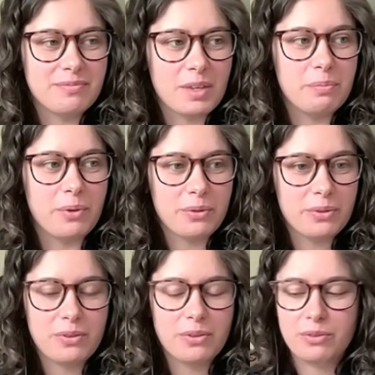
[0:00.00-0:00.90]

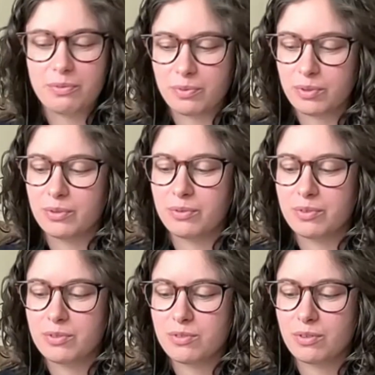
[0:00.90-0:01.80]
both through
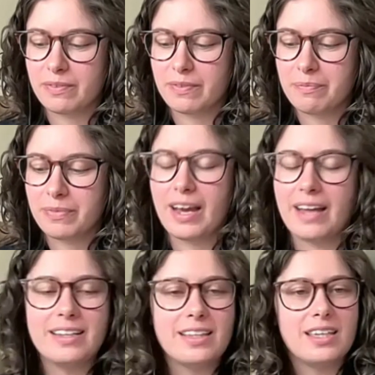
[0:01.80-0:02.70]
sort of, I
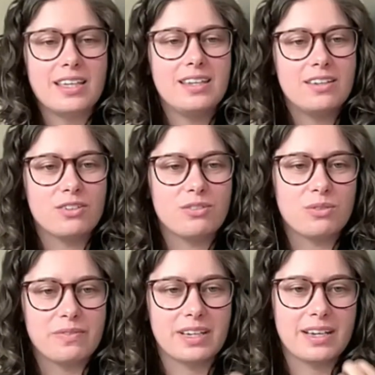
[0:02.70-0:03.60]
think the key here is
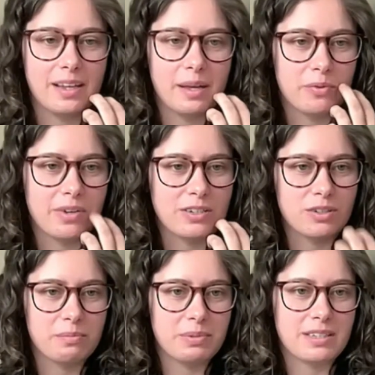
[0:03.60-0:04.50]
sort of the
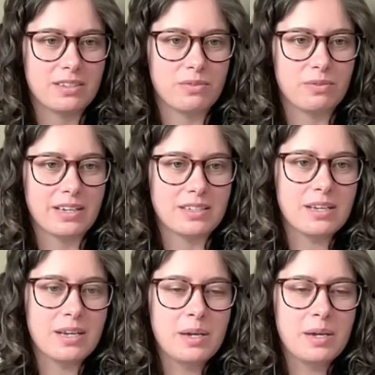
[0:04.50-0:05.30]
collaboration piece, right?